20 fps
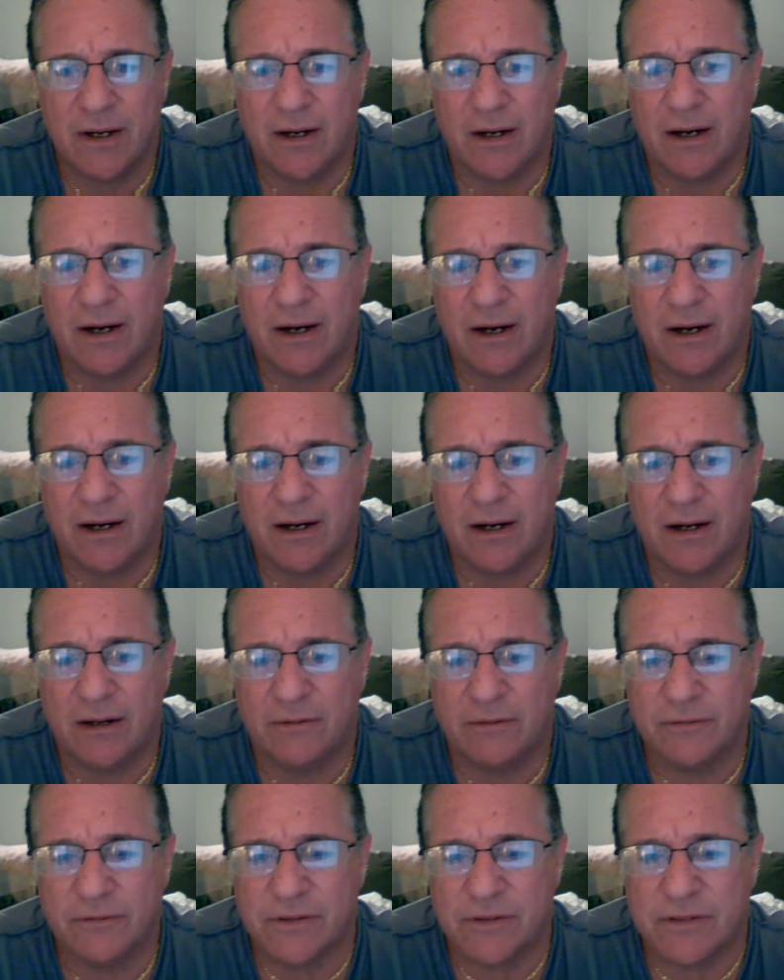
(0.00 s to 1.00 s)

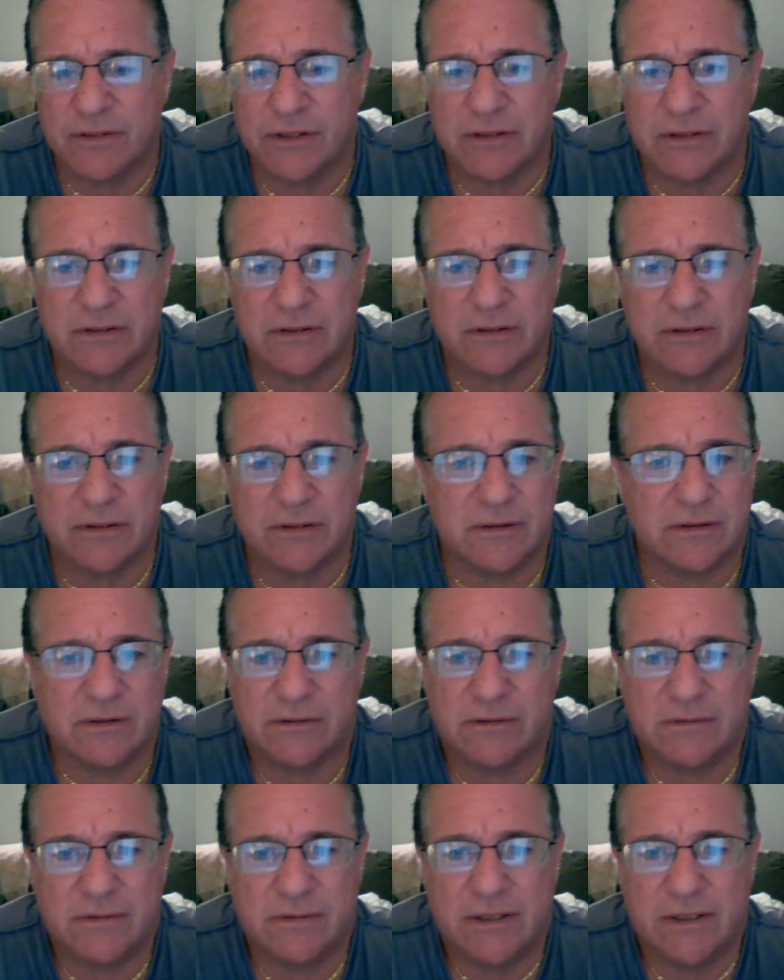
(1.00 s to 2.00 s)

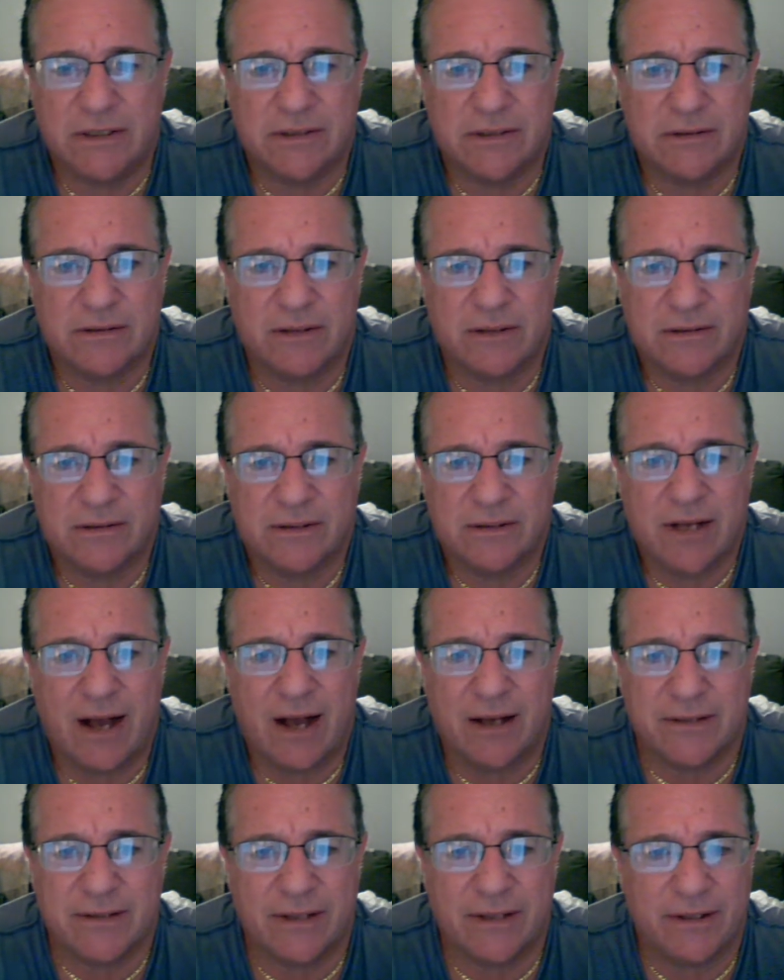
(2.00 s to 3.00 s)
versus these
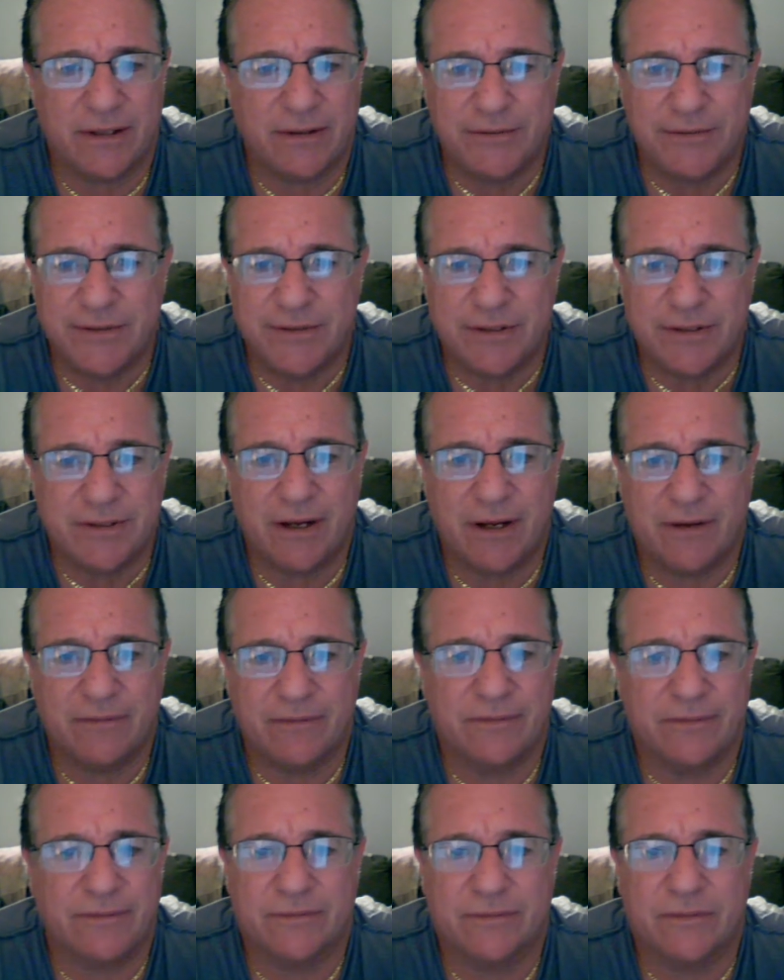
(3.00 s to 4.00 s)
guys that you just
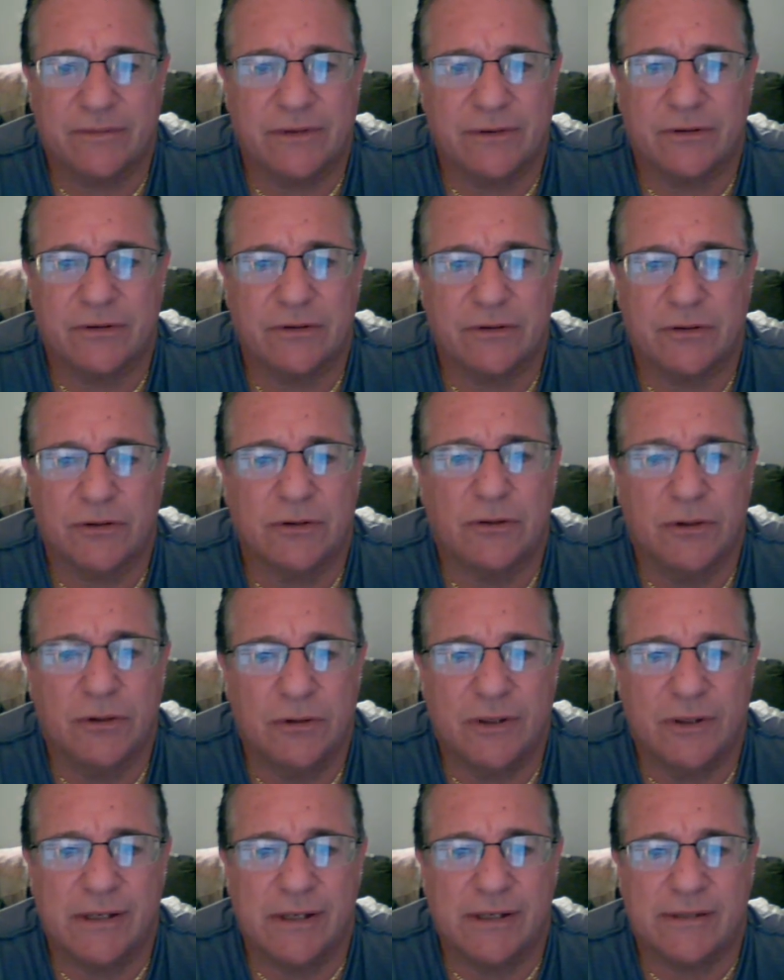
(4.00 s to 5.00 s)
have. You're
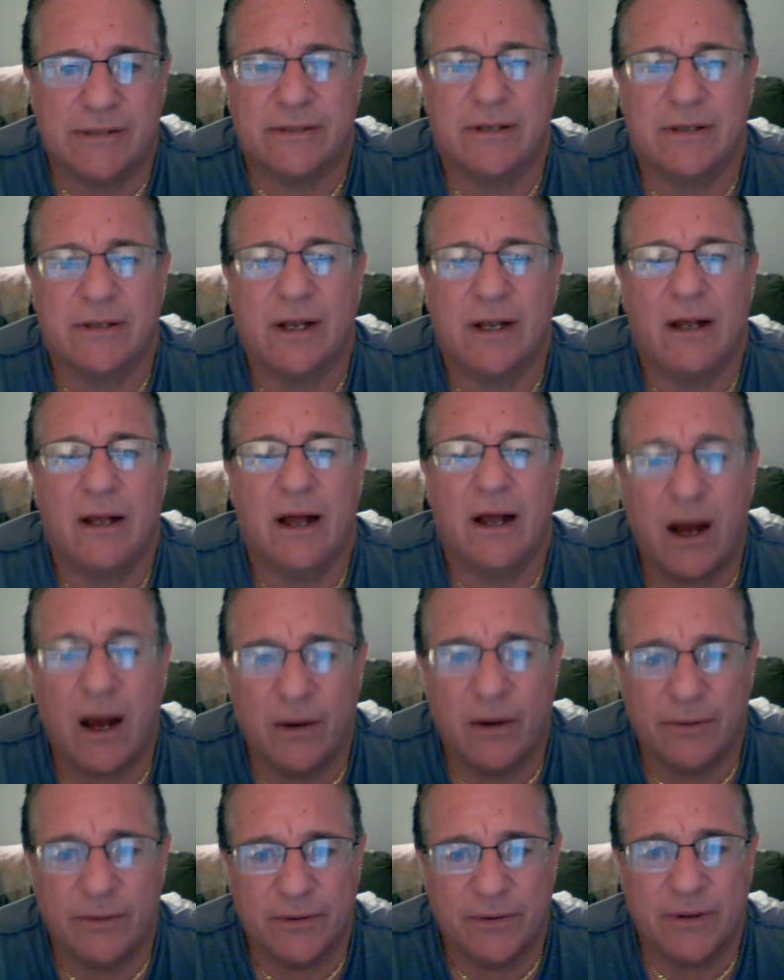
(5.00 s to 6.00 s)
clueless
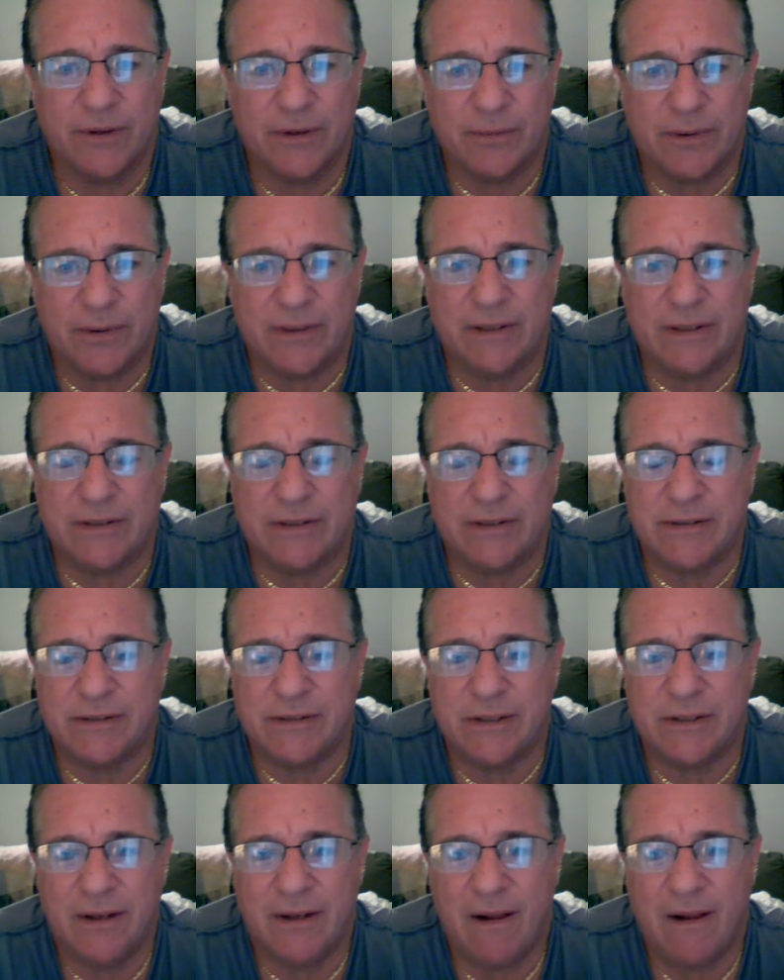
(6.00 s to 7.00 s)
how they're gonna
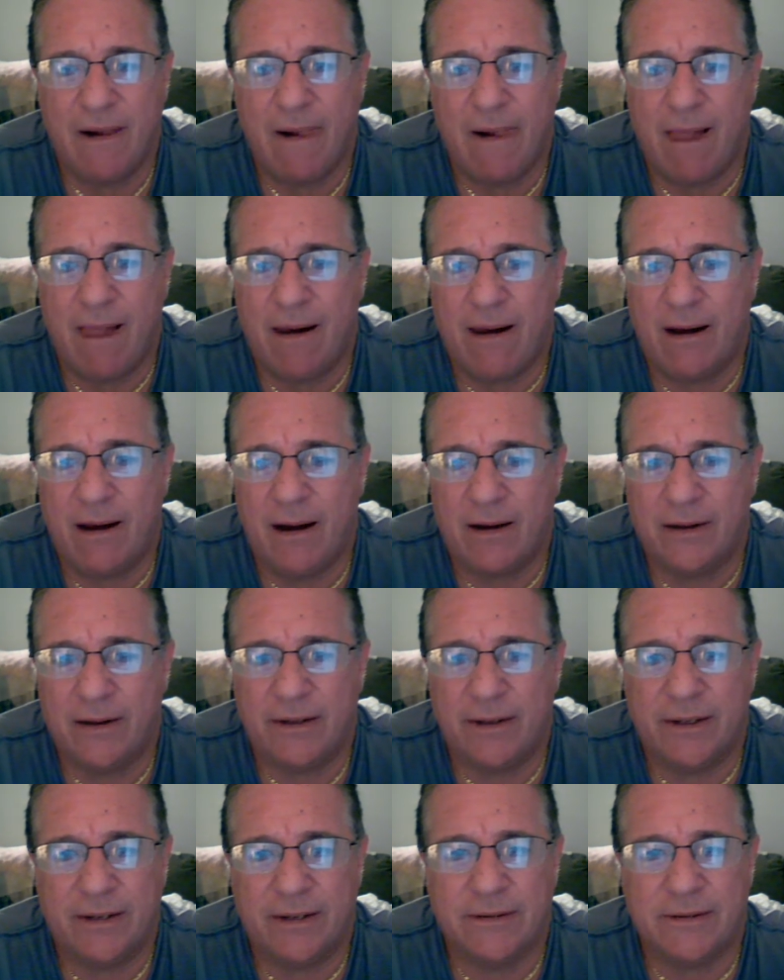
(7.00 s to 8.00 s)
pitch,
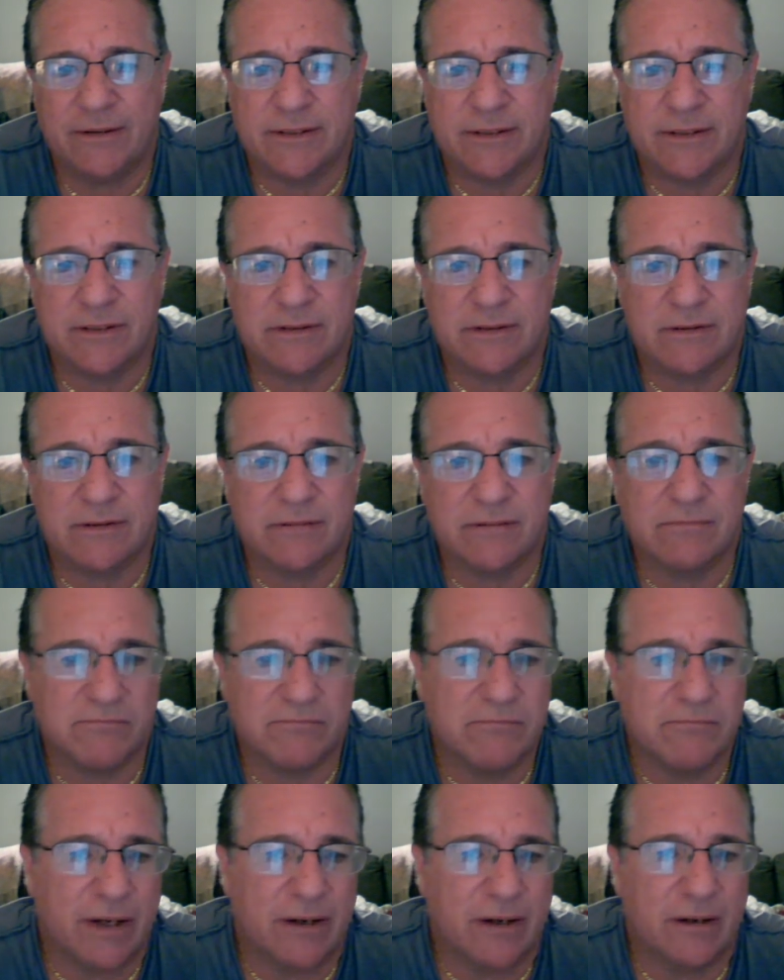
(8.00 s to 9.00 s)
and it's just
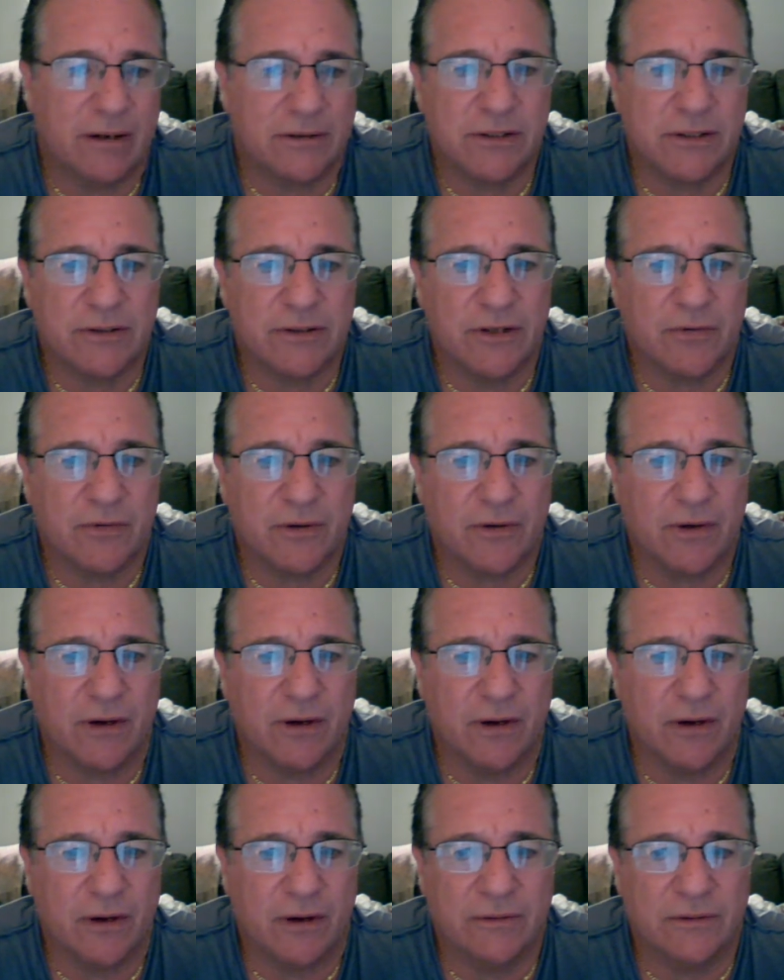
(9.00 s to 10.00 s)
it's a
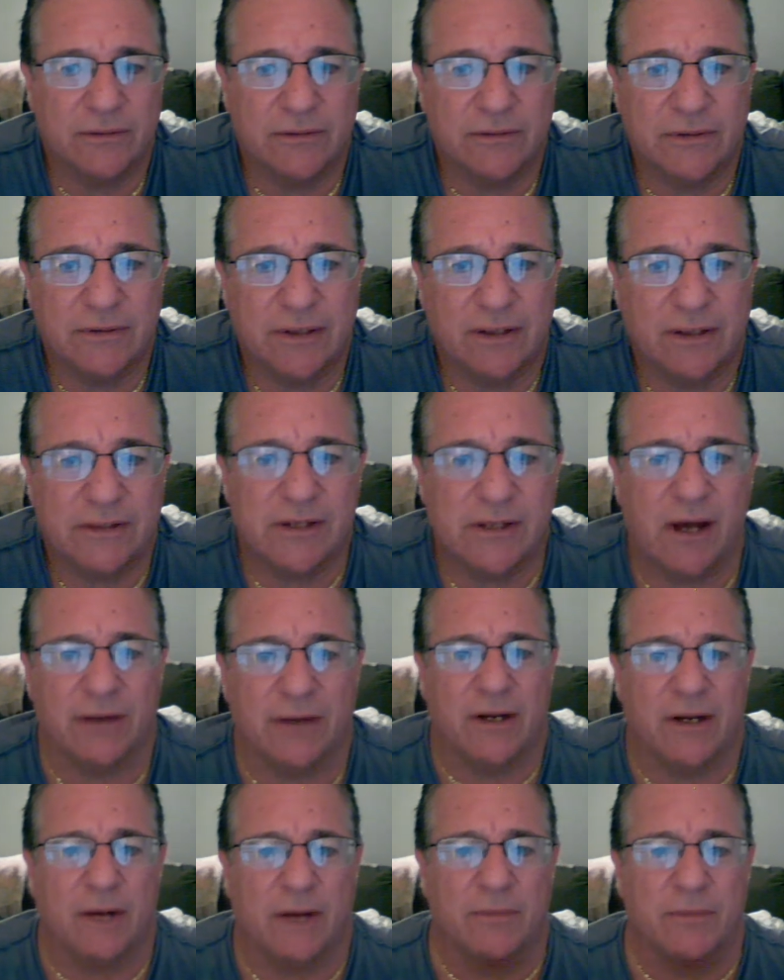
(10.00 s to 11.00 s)
difficult because all
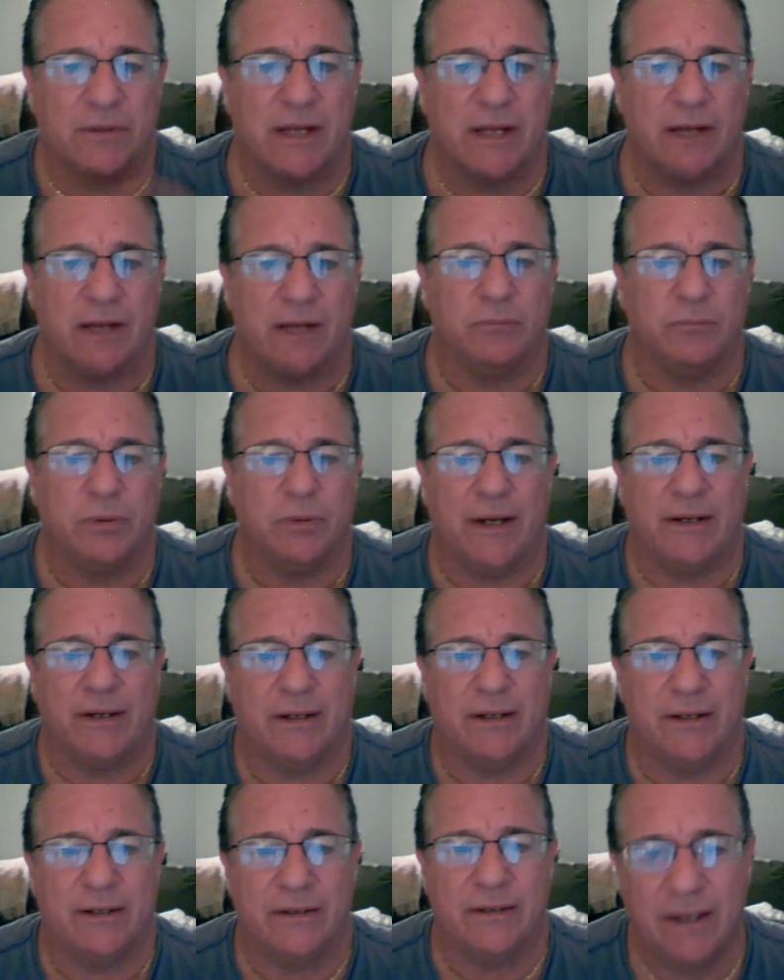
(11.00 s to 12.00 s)
the numbers get
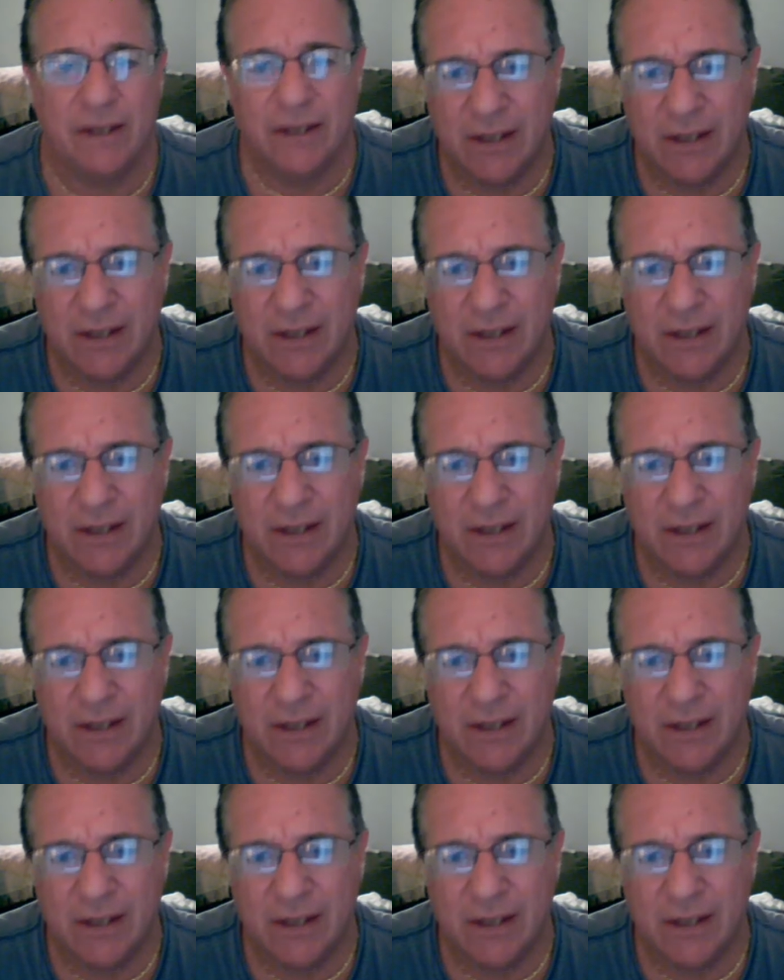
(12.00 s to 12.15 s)
blended.